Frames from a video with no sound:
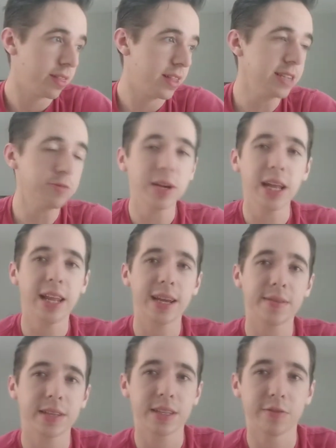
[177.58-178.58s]
that's what I
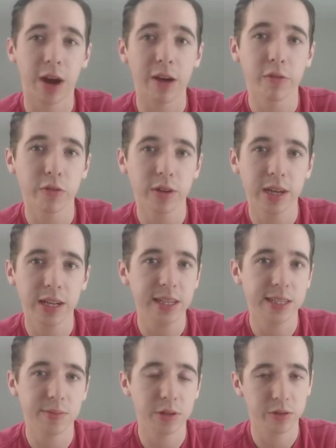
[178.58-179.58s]
like about the rivalry, at
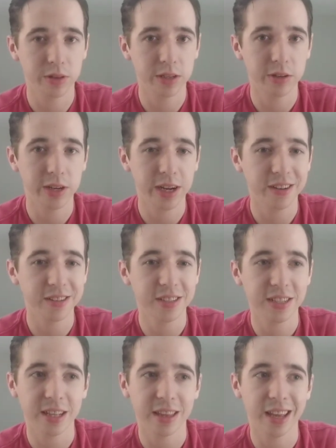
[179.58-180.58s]
least between the two
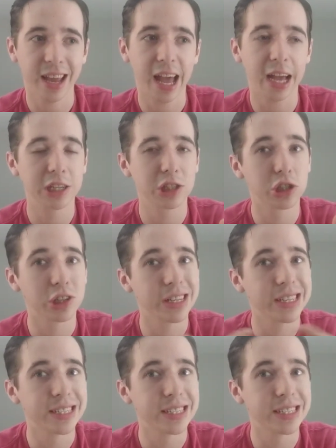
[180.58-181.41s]
characters, is that they actually